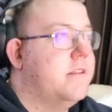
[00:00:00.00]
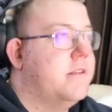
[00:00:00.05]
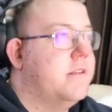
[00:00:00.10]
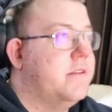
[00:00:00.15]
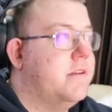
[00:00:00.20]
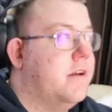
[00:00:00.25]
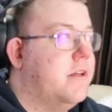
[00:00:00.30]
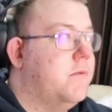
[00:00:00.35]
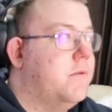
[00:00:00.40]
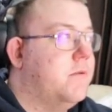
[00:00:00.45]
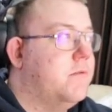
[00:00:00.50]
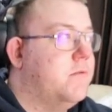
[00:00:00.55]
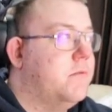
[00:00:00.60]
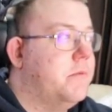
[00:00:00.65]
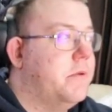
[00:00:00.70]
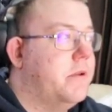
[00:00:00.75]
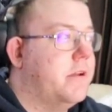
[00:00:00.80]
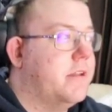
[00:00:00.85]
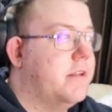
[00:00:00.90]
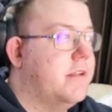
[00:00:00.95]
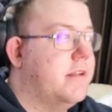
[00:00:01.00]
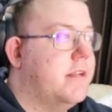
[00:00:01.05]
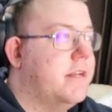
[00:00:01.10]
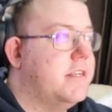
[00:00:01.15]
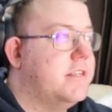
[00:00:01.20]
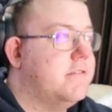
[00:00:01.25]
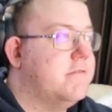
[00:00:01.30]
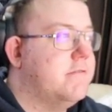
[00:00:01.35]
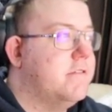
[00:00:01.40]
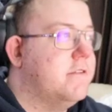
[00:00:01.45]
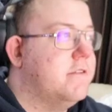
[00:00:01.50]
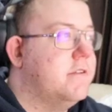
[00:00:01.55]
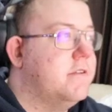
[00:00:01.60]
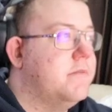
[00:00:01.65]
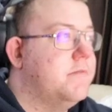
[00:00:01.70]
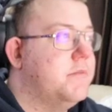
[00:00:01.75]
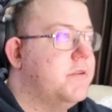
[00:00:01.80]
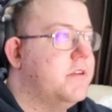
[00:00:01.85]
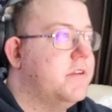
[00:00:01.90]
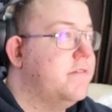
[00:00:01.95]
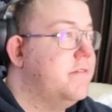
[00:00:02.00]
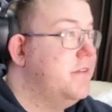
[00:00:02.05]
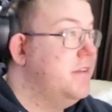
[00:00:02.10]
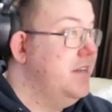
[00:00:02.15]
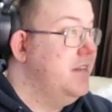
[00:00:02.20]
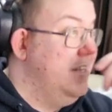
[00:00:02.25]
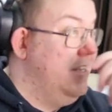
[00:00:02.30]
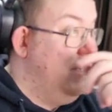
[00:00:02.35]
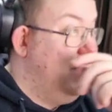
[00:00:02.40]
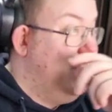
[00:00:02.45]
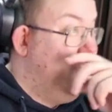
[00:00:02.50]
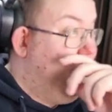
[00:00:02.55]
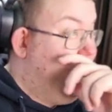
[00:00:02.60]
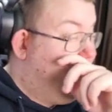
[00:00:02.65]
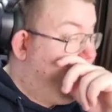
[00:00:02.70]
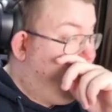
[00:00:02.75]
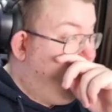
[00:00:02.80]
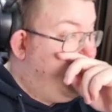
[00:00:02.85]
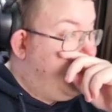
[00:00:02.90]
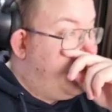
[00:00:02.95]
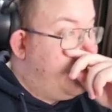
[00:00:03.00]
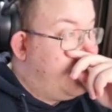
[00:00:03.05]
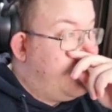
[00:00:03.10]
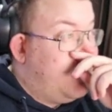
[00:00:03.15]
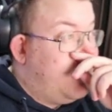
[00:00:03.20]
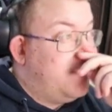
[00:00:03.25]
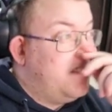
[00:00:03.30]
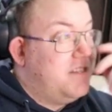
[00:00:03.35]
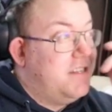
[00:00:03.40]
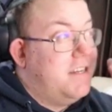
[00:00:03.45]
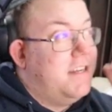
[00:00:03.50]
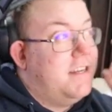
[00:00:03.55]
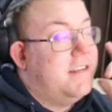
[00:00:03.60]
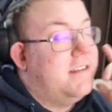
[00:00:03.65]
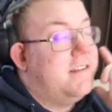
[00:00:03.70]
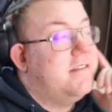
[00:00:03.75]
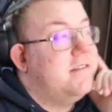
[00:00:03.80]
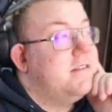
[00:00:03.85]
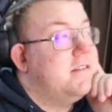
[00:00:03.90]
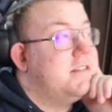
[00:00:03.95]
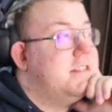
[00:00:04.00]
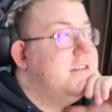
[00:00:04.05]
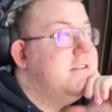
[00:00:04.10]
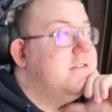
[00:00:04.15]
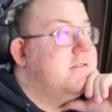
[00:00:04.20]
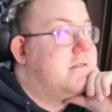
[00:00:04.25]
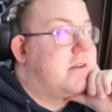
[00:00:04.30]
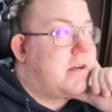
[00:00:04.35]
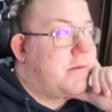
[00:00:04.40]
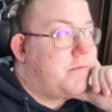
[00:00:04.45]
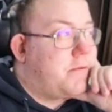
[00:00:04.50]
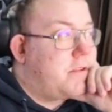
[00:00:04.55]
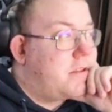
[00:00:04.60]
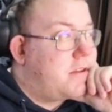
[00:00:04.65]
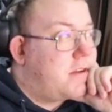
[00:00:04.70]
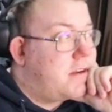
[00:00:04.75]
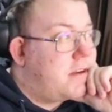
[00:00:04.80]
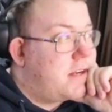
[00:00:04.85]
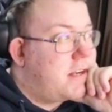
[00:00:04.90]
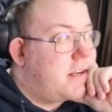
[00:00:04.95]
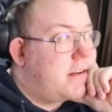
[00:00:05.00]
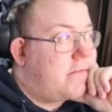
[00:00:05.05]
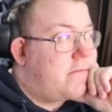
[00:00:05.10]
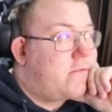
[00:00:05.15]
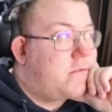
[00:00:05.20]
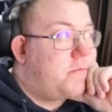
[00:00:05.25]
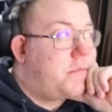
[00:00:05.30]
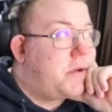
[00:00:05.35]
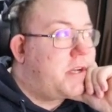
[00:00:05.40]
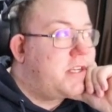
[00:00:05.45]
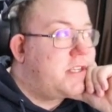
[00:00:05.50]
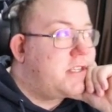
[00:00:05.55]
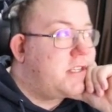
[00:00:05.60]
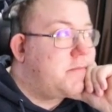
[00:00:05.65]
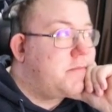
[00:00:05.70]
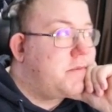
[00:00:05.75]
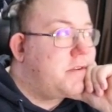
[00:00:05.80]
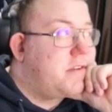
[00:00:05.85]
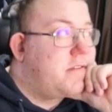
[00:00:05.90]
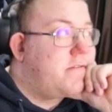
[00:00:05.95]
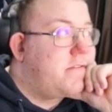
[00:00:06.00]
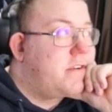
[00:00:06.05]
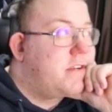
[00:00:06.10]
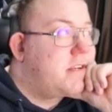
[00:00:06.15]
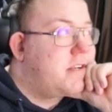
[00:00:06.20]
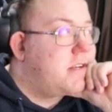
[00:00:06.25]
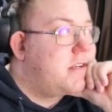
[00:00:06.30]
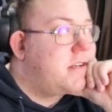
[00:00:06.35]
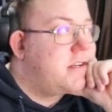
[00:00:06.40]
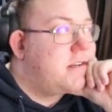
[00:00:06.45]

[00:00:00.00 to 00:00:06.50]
other one we'll be looking at later on, but 32,000 yen, still up on the high end for a basic bunny figure.